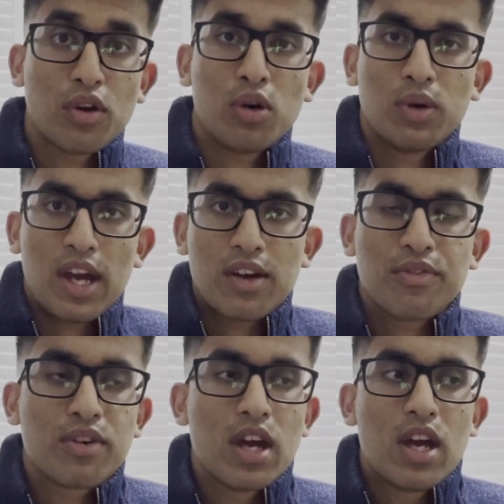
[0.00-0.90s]

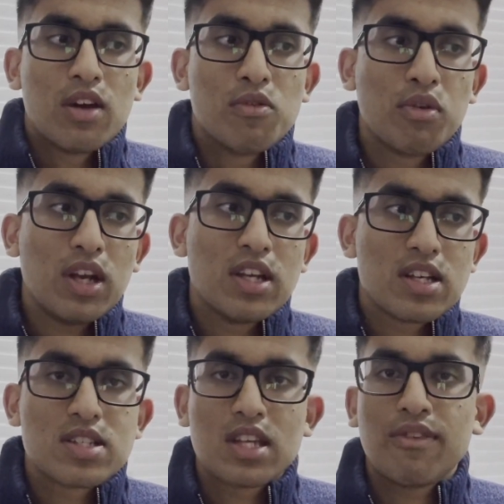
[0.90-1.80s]
Alt-F really
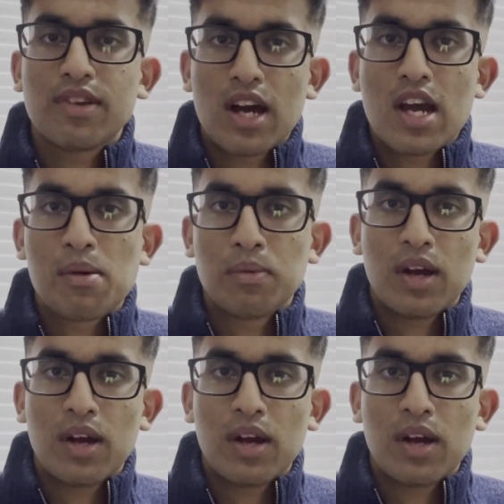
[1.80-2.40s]
does save time,